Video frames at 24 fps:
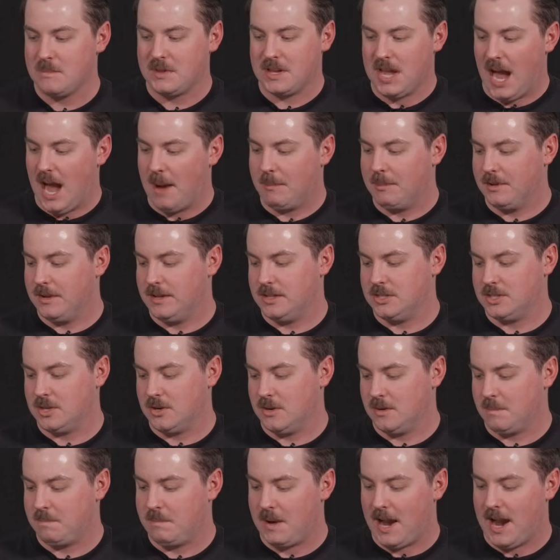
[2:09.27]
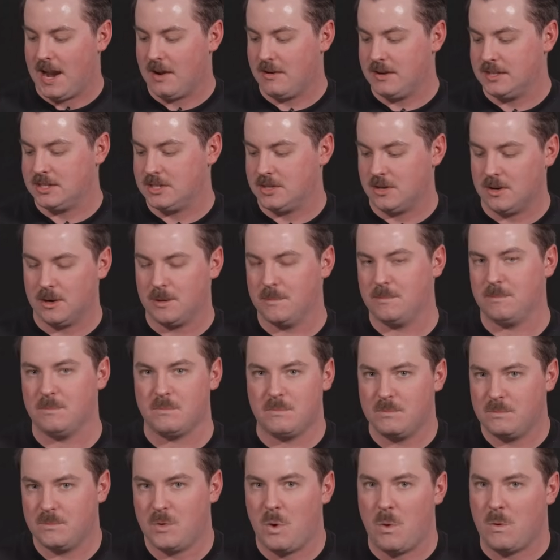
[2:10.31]
goblins or pirates or
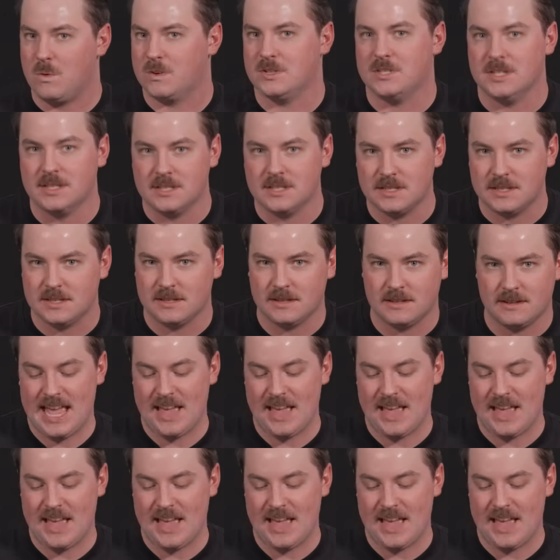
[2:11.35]
horses.